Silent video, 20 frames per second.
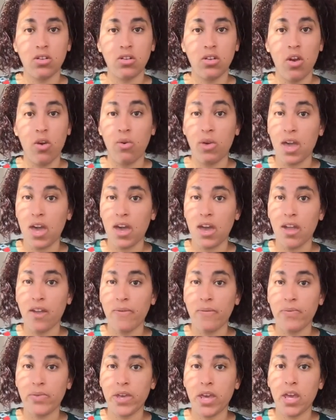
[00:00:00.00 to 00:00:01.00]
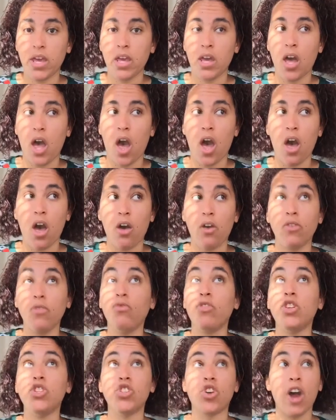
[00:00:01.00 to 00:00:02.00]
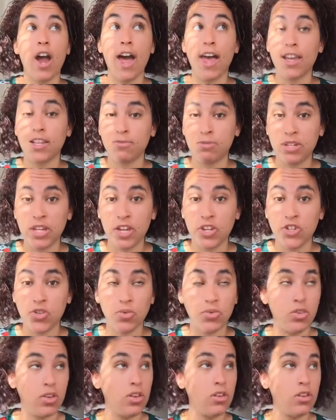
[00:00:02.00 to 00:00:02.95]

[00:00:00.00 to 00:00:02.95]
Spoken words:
Okay, reach our highest potential.